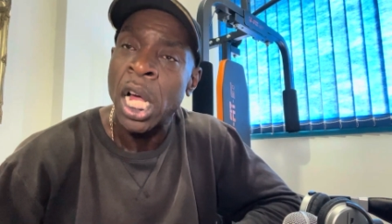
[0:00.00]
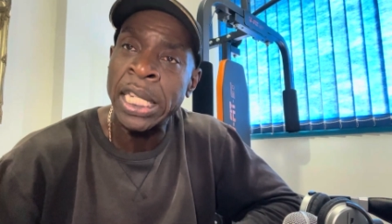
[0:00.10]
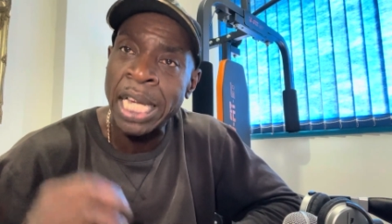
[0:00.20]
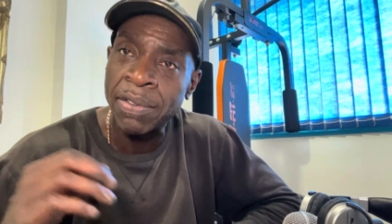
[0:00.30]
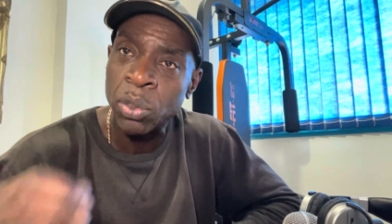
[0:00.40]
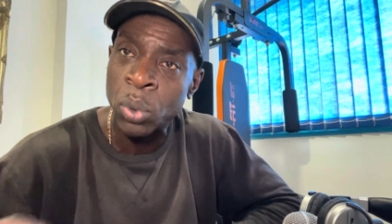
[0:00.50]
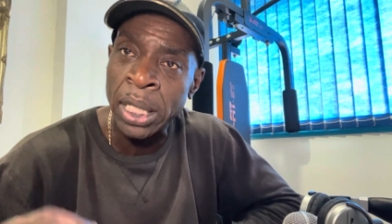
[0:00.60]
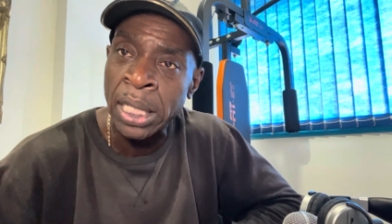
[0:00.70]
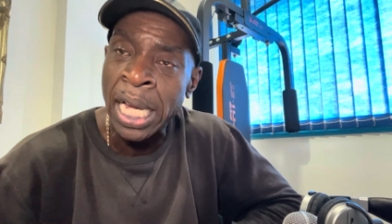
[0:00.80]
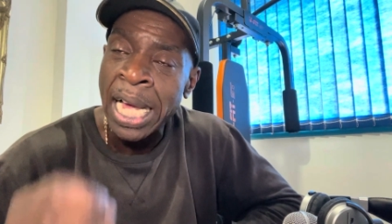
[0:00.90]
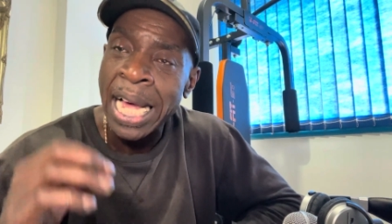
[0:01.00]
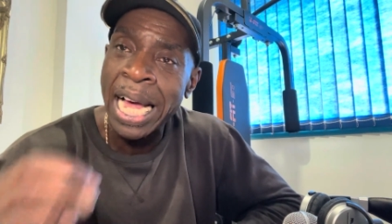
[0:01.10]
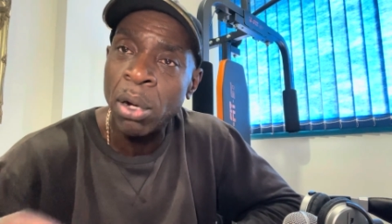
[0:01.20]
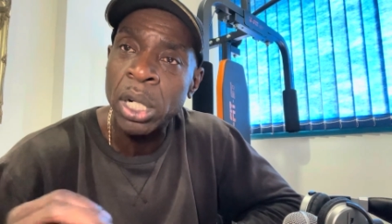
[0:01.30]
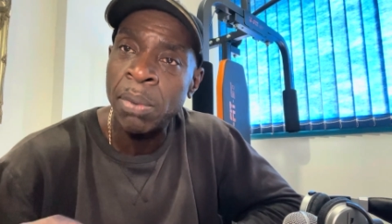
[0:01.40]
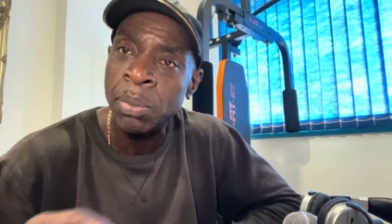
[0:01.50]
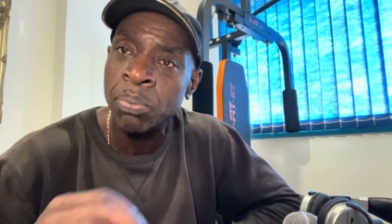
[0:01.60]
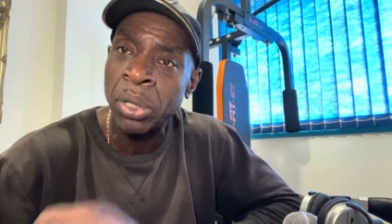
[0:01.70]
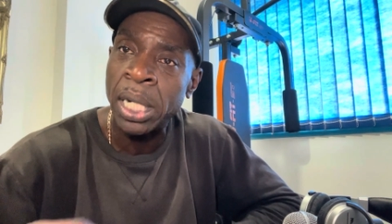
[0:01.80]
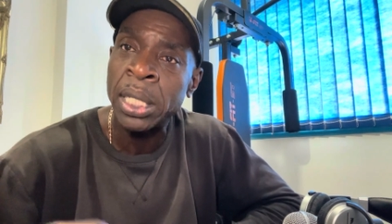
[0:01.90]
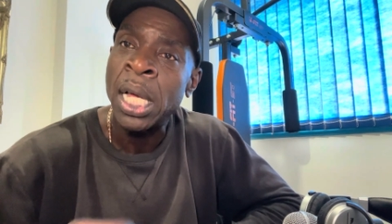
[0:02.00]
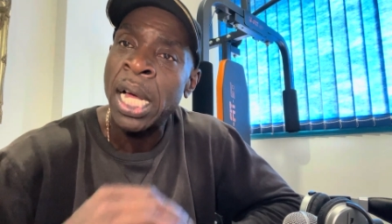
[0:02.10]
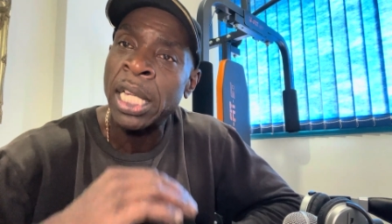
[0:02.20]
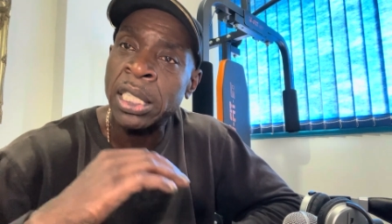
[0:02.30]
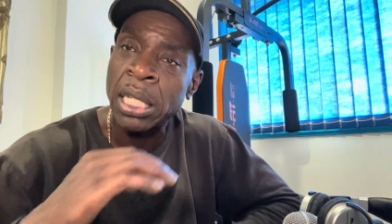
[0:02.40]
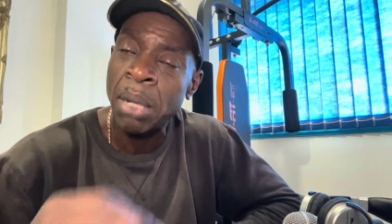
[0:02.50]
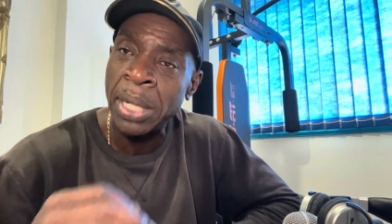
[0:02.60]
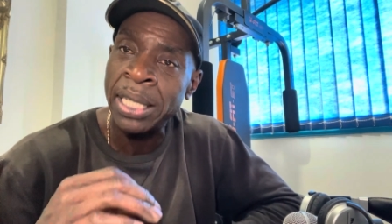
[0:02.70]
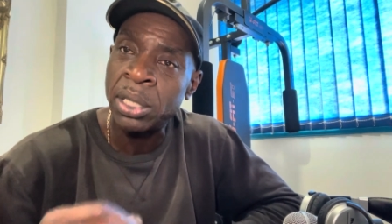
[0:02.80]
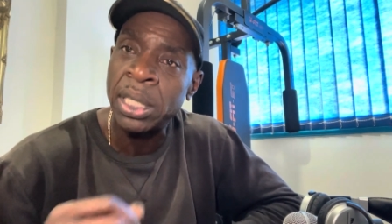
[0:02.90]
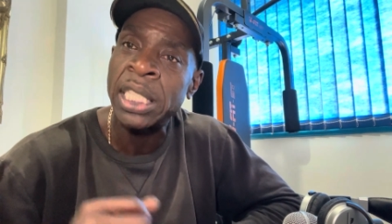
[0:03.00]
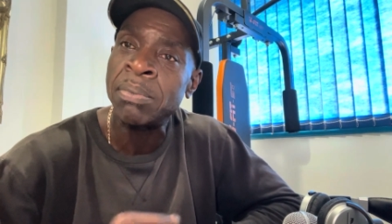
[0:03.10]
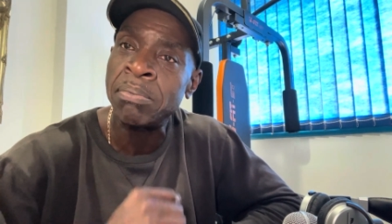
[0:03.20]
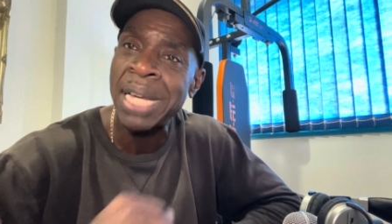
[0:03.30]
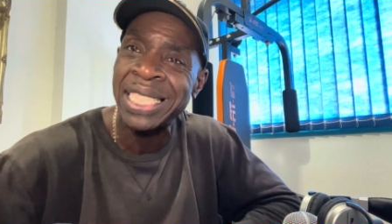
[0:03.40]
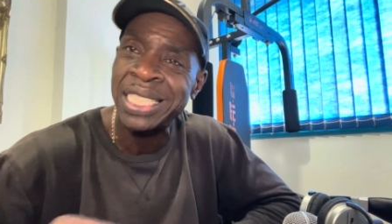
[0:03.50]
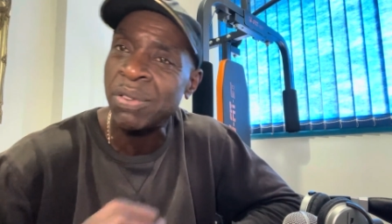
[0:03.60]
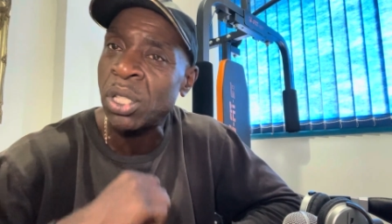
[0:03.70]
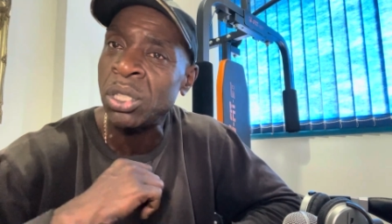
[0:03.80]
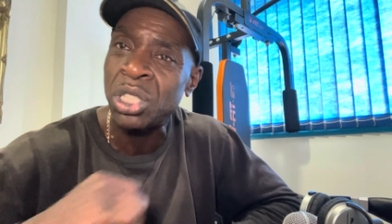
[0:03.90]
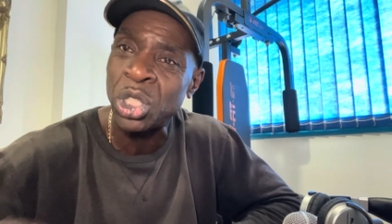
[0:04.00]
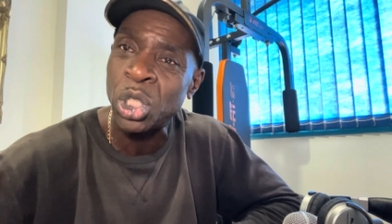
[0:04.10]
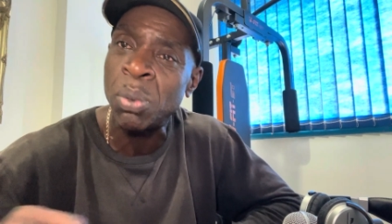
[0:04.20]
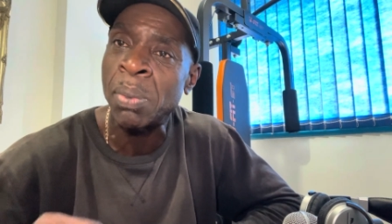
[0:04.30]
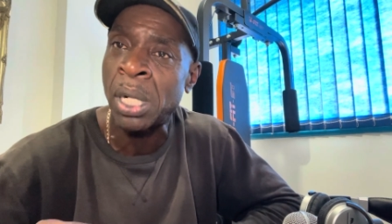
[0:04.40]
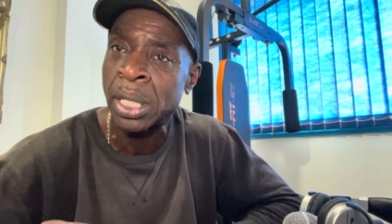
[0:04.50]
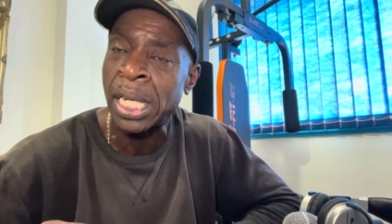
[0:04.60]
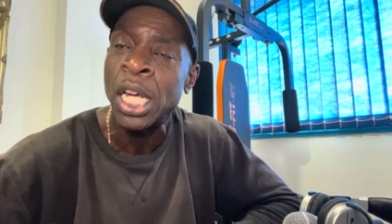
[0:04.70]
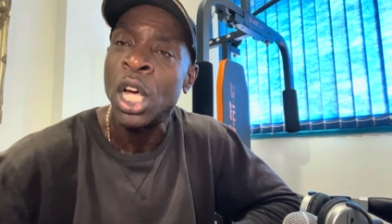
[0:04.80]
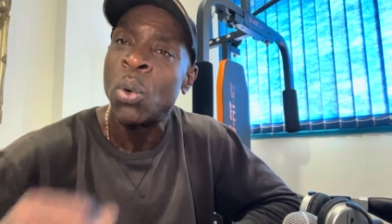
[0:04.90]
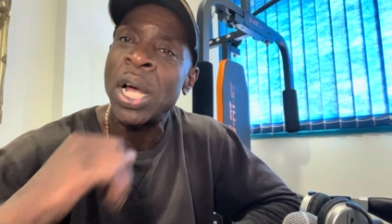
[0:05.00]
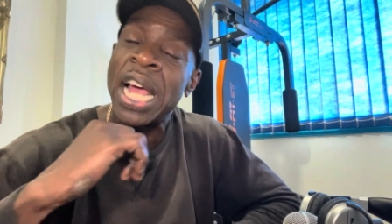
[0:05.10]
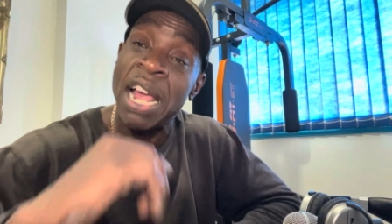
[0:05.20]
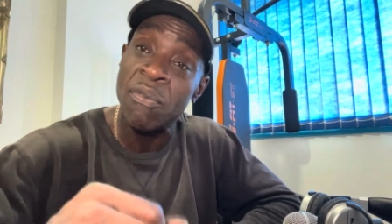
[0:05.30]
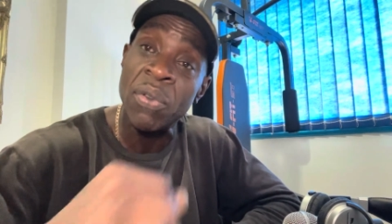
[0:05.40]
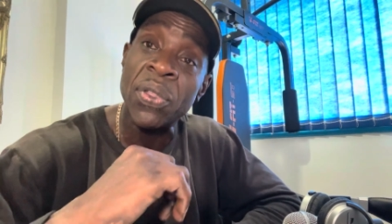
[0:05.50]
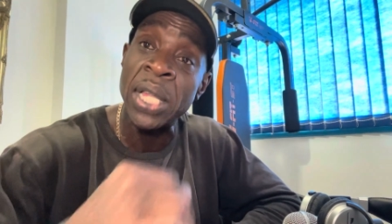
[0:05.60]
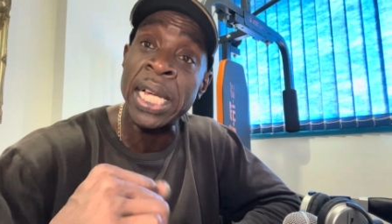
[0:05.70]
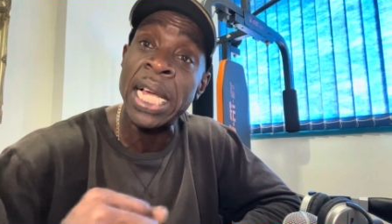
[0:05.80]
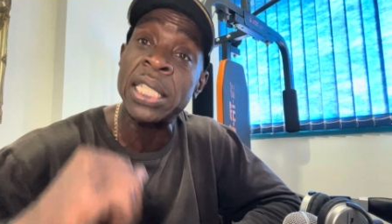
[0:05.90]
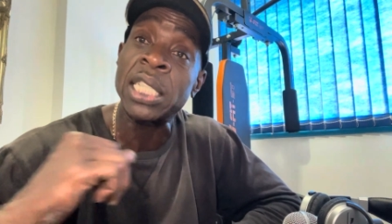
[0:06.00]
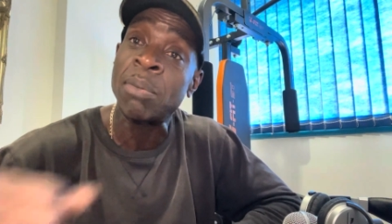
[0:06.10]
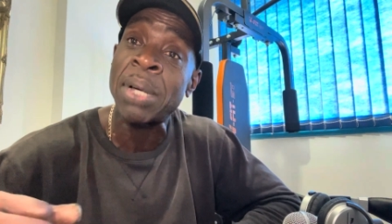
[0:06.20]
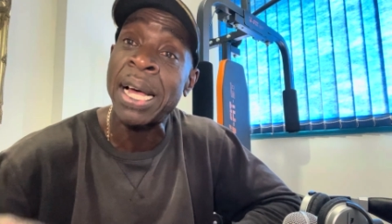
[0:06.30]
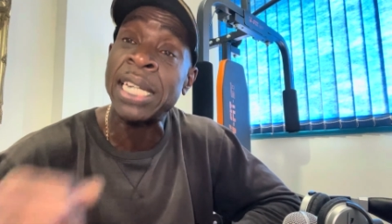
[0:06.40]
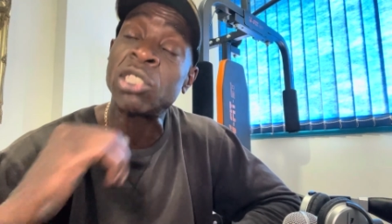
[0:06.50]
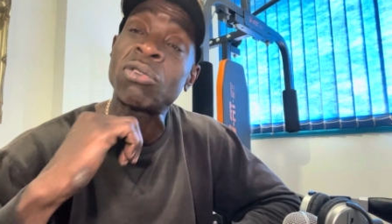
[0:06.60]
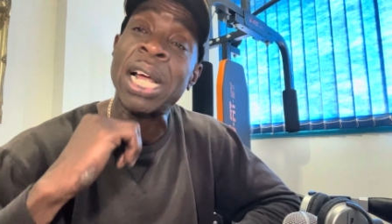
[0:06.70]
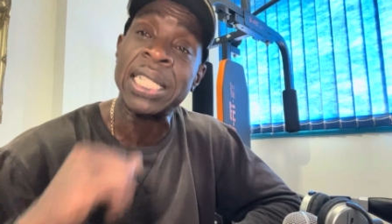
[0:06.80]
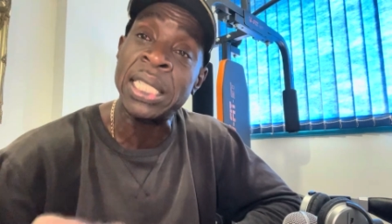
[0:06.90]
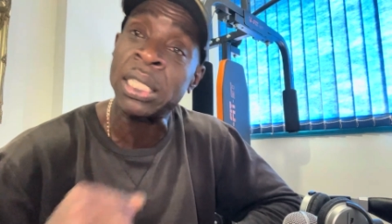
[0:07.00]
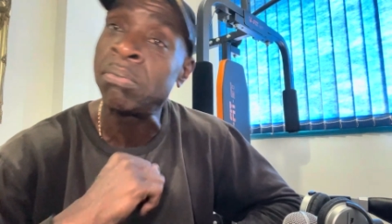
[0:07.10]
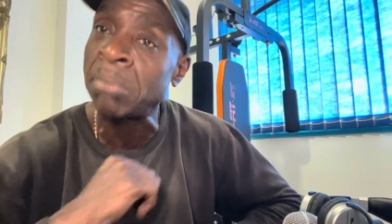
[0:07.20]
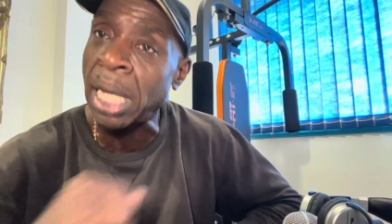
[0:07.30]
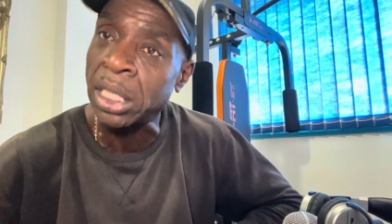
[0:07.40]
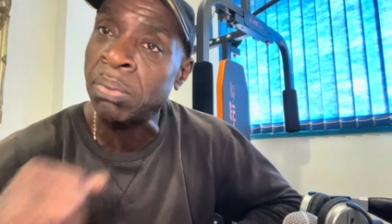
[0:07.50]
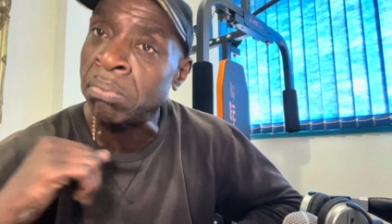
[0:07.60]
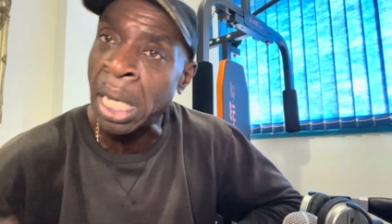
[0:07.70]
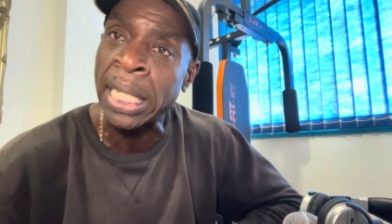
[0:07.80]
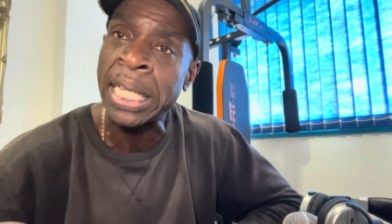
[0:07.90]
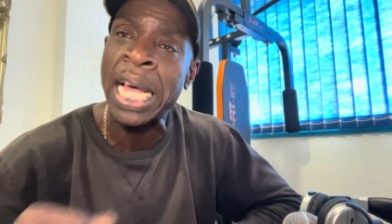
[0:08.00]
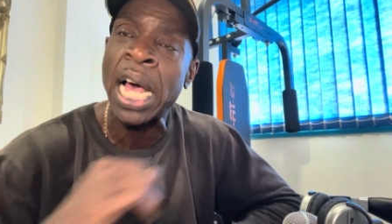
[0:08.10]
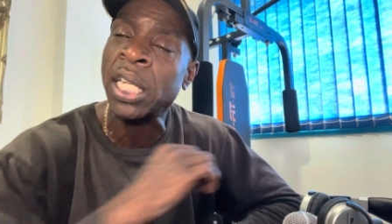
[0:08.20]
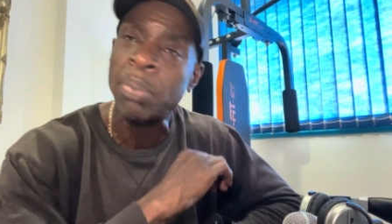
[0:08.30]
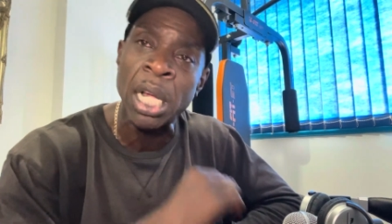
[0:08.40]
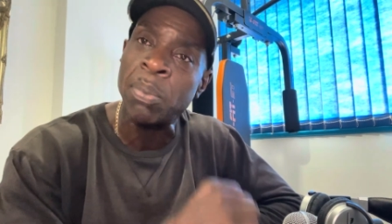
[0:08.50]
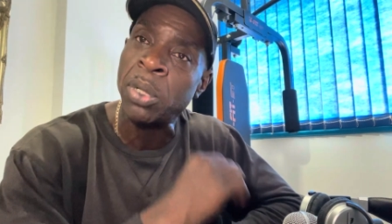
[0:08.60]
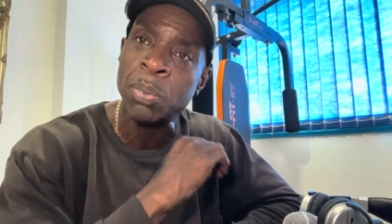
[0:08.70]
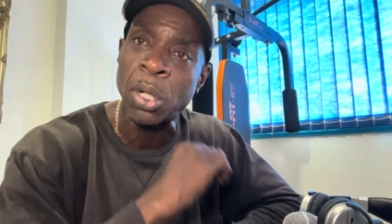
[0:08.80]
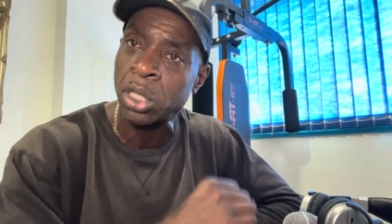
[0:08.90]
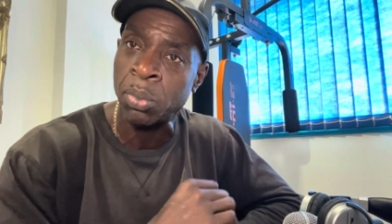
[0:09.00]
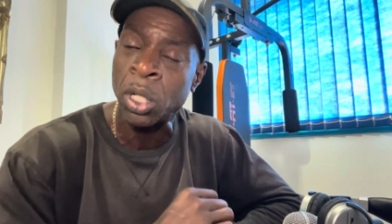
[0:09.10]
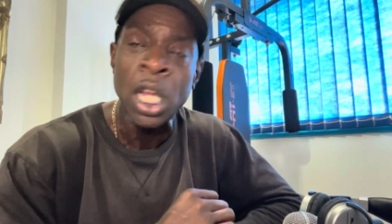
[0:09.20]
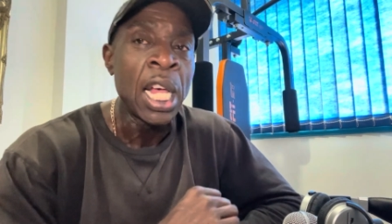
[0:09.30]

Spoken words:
And you have to wonder how comes Britain has come into this massive consumer market where everything is about extracting as much money out of the people as possible.